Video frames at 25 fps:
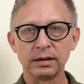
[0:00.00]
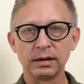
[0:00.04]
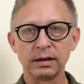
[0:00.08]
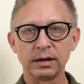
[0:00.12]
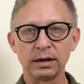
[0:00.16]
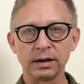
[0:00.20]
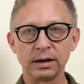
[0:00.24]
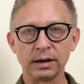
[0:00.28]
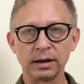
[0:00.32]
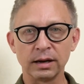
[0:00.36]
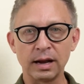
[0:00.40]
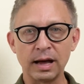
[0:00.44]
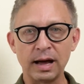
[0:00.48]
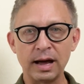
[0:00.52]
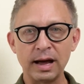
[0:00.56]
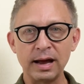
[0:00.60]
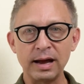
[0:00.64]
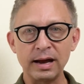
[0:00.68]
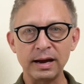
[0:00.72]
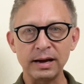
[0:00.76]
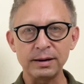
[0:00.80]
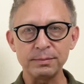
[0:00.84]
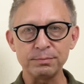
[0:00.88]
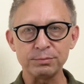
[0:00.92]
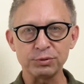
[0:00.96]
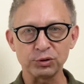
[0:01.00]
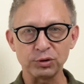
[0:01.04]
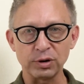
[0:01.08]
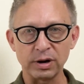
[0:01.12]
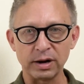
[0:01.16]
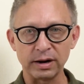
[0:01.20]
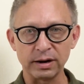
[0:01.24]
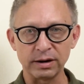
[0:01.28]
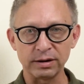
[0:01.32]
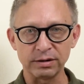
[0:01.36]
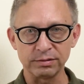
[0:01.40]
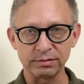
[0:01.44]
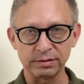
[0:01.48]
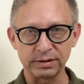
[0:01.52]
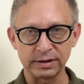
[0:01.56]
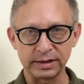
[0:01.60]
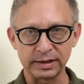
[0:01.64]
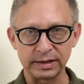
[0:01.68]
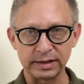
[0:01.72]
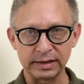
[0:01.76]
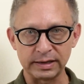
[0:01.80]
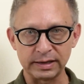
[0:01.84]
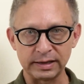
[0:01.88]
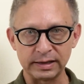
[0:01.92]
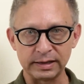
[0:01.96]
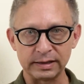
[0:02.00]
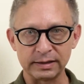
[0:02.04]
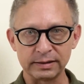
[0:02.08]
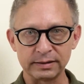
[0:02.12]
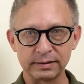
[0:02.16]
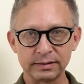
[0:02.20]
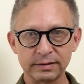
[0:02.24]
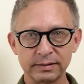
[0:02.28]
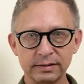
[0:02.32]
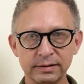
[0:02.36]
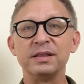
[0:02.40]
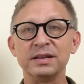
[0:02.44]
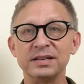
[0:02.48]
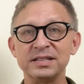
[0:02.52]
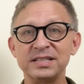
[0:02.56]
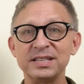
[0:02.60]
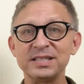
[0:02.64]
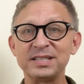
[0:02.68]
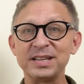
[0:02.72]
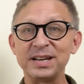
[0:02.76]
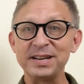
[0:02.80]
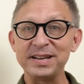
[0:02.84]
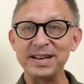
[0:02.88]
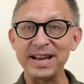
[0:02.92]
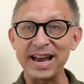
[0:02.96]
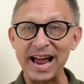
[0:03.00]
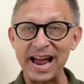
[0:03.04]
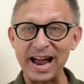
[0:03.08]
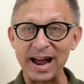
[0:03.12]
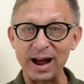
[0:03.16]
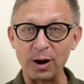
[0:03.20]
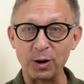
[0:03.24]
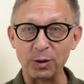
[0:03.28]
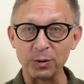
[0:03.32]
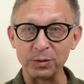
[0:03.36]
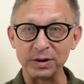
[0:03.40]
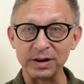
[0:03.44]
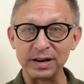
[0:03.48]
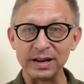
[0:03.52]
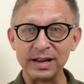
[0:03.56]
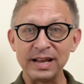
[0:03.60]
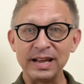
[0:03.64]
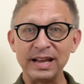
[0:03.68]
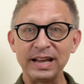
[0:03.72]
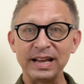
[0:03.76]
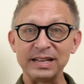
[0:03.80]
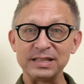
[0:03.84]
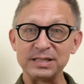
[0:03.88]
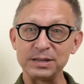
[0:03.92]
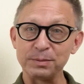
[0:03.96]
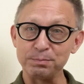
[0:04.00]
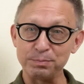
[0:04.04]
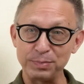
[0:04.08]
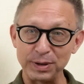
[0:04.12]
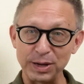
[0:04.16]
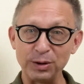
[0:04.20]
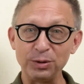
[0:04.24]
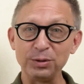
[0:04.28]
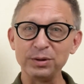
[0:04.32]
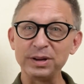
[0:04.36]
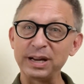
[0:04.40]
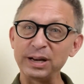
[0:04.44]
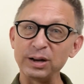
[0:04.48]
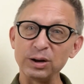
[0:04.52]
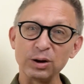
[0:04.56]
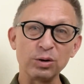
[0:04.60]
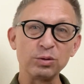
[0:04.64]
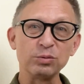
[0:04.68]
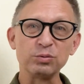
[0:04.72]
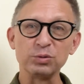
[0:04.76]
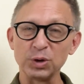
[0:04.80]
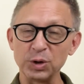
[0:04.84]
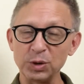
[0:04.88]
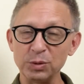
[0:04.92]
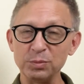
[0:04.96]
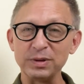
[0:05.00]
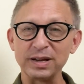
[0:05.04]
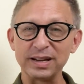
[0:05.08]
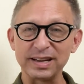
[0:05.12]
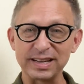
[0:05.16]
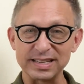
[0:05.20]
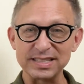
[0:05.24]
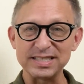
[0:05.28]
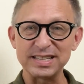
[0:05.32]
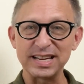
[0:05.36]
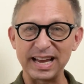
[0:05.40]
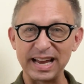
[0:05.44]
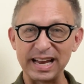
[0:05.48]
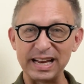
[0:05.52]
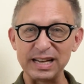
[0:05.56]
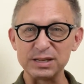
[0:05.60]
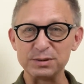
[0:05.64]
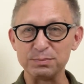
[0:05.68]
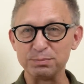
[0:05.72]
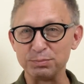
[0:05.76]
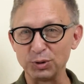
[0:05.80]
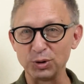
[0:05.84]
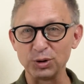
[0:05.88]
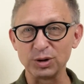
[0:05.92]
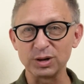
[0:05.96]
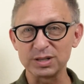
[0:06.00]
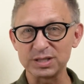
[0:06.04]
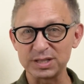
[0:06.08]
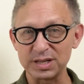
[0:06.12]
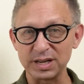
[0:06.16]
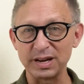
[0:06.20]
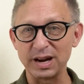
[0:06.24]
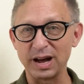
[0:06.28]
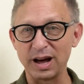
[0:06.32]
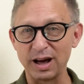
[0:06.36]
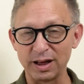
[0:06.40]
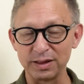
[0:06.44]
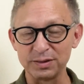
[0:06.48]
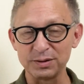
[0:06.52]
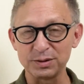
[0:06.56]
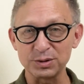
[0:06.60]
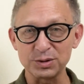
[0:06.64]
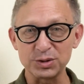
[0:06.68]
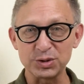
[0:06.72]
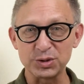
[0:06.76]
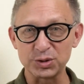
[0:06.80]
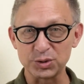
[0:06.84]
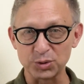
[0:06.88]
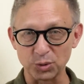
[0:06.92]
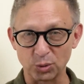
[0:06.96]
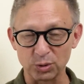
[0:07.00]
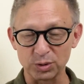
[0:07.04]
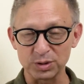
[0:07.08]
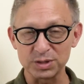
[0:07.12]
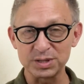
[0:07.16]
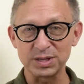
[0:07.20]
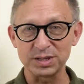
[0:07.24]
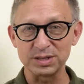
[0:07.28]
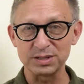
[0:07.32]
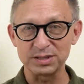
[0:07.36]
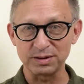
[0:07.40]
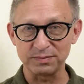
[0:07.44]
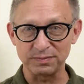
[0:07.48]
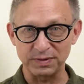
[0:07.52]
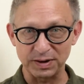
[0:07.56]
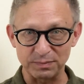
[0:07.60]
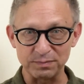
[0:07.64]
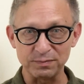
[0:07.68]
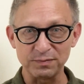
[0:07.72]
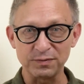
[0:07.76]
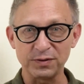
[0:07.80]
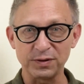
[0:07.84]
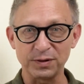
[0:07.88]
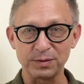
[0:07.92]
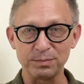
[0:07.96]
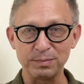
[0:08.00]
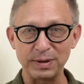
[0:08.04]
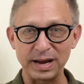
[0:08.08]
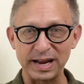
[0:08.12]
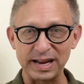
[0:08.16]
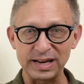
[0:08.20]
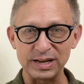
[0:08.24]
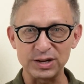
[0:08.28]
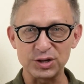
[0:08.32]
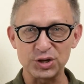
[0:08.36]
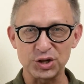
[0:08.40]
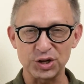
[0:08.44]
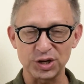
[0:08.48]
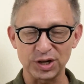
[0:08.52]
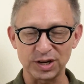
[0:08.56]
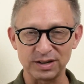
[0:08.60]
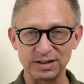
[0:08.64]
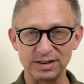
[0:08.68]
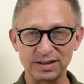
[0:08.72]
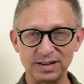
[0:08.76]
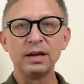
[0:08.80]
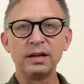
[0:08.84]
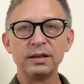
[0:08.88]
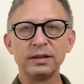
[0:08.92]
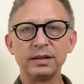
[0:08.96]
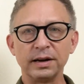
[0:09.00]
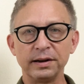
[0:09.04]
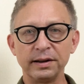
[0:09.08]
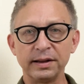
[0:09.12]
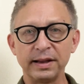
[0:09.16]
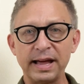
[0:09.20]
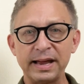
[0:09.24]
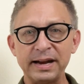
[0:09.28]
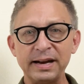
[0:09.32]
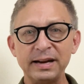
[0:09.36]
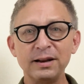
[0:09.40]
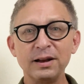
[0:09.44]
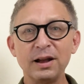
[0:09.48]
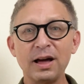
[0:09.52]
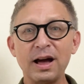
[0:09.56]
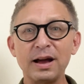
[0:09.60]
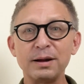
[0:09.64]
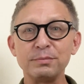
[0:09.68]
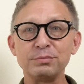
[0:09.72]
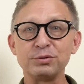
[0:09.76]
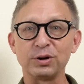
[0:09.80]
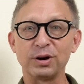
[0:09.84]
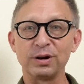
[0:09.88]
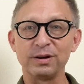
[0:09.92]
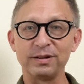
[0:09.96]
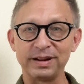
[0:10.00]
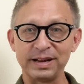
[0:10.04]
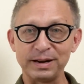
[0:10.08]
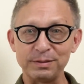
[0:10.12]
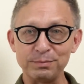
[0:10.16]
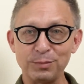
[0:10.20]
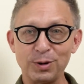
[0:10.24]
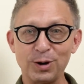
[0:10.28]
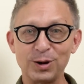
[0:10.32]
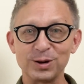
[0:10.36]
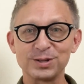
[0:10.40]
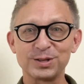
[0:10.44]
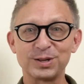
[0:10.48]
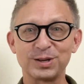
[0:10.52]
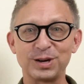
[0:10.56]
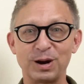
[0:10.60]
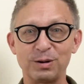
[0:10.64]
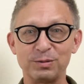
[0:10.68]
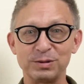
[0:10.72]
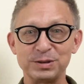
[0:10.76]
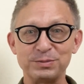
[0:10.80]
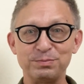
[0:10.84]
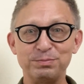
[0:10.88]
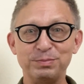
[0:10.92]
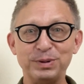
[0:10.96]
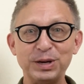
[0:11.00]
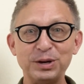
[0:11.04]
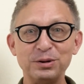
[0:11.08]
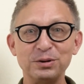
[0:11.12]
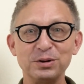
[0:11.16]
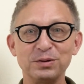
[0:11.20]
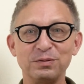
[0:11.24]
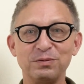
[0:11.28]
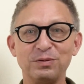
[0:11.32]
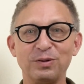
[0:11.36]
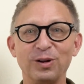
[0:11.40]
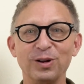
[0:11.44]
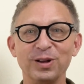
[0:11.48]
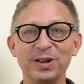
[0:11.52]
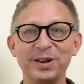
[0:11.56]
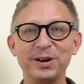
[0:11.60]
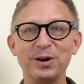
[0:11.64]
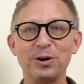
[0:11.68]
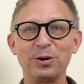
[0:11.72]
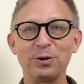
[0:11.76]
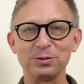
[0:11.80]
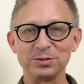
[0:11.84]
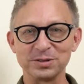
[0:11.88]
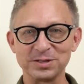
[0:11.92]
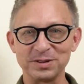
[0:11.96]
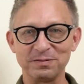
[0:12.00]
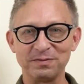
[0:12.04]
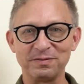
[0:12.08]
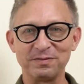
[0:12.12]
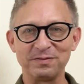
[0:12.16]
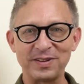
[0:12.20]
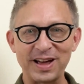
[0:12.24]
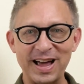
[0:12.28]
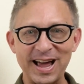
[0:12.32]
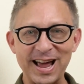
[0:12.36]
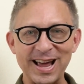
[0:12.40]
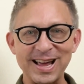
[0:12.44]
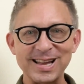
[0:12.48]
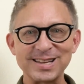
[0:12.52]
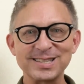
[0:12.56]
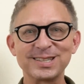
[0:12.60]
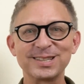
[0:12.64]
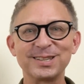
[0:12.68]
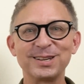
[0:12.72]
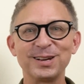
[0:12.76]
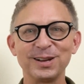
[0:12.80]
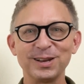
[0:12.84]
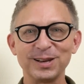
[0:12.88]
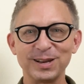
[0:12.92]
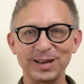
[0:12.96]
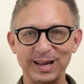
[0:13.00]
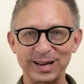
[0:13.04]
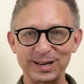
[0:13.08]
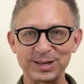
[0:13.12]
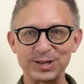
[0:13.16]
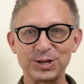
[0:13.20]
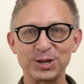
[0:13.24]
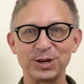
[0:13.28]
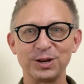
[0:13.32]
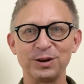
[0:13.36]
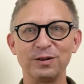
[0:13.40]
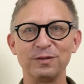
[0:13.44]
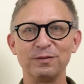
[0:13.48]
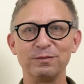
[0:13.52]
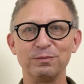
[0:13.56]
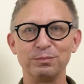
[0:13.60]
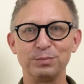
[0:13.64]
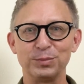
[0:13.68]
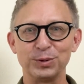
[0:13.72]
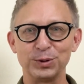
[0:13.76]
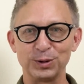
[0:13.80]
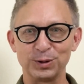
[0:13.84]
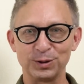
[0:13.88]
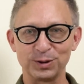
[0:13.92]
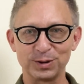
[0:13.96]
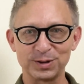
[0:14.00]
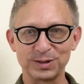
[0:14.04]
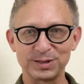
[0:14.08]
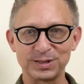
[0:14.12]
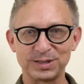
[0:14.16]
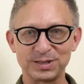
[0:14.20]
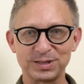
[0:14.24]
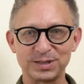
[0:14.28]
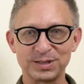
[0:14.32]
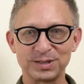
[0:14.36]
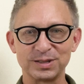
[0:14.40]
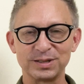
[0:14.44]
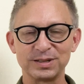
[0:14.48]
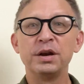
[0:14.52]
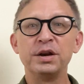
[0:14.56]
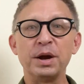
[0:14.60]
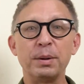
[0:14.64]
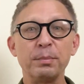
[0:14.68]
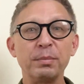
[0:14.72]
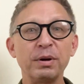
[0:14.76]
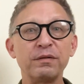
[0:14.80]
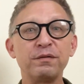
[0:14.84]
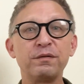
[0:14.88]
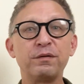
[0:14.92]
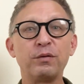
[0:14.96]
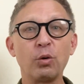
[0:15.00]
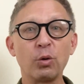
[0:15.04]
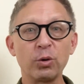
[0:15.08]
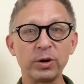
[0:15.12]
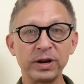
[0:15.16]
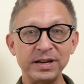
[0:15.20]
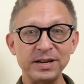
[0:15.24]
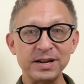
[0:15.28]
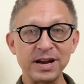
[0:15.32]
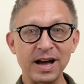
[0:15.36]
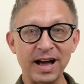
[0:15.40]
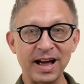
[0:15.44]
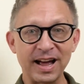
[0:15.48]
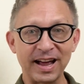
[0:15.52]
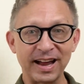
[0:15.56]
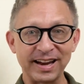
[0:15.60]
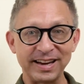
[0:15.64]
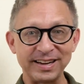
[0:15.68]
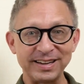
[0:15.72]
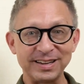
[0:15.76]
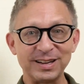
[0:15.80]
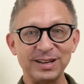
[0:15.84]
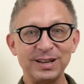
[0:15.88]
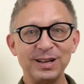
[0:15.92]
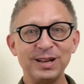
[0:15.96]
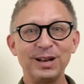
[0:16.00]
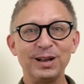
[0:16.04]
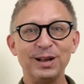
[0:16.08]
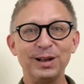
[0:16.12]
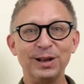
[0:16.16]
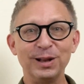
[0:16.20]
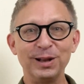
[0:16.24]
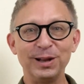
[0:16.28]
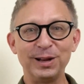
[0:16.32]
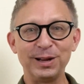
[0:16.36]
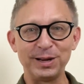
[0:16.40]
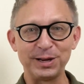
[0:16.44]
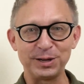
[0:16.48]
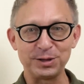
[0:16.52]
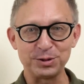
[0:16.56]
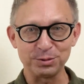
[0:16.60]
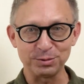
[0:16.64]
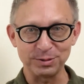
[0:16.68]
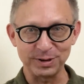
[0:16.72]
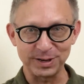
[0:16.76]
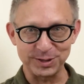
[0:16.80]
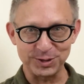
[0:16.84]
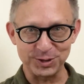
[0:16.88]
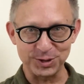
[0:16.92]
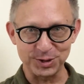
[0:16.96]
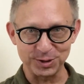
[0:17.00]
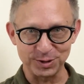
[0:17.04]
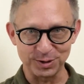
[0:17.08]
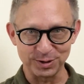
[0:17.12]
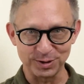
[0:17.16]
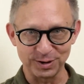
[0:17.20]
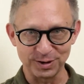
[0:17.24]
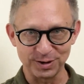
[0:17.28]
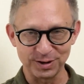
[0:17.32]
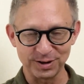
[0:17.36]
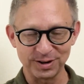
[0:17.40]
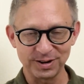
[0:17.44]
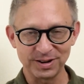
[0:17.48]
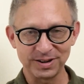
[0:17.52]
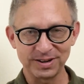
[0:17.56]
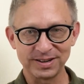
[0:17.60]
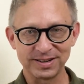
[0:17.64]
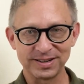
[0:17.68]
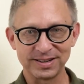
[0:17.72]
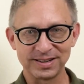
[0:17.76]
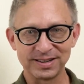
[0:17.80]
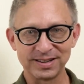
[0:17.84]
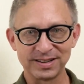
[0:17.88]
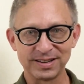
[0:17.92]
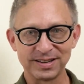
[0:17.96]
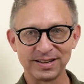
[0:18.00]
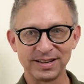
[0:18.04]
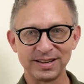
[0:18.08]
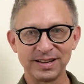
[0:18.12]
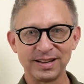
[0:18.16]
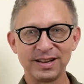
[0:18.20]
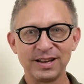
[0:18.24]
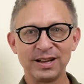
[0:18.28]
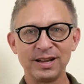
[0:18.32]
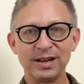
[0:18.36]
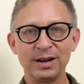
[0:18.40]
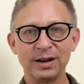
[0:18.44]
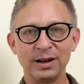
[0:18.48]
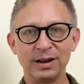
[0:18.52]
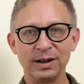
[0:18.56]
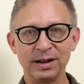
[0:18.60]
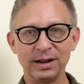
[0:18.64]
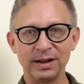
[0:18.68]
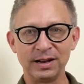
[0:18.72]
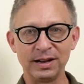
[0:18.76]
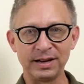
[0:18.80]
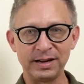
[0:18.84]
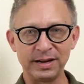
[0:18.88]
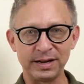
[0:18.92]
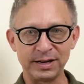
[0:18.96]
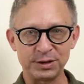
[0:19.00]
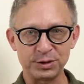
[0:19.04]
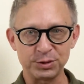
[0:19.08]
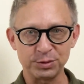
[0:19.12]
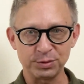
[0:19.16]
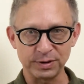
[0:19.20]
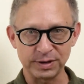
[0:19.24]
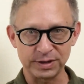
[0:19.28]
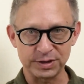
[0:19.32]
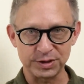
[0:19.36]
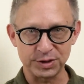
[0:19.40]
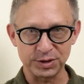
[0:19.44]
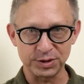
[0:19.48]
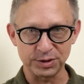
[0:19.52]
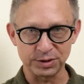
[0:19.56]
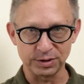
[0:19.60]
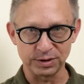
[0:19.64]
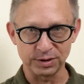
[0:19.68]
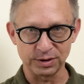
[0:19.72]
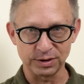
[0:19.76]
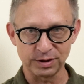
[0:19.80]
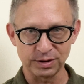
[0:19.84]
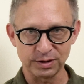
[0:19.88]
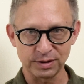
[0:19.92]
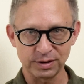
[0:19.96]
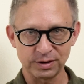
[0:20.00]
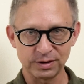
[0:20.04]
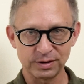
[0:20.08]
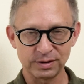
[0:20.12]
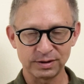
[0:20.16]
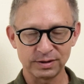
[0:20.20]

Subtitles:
Library. This is a noun. It's a building or room that contains books and other sources of information. The Lenin Library in Moscow is beautiful and holds a vast collection of books. Number 49, literature. Literature.